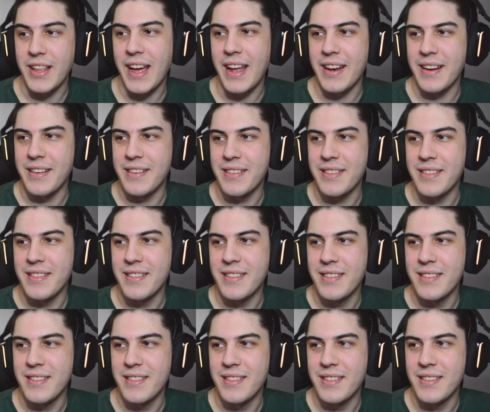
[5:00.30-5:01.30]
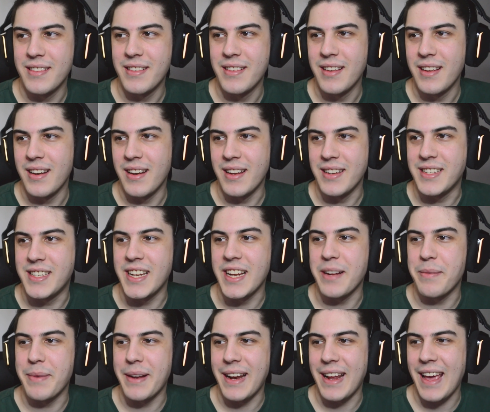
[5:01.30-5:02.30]
that
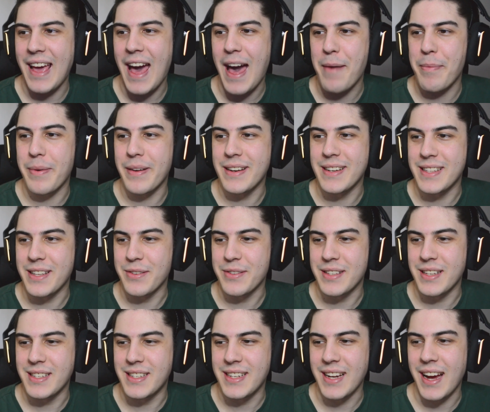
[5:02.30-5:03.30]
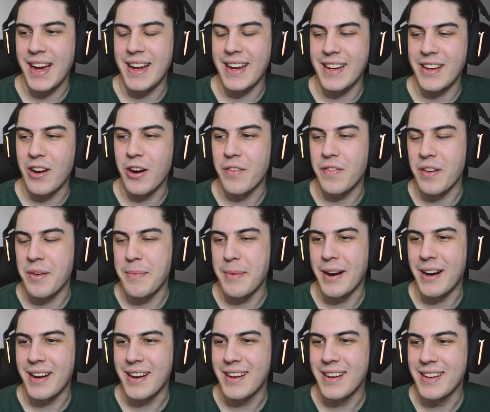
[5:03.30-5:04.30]
legitimately happened. There was a giant coffee
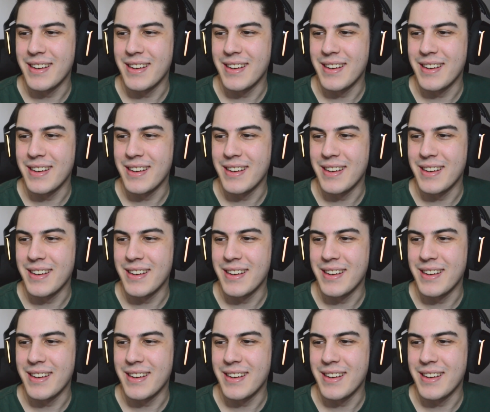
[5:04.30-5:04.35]
mug.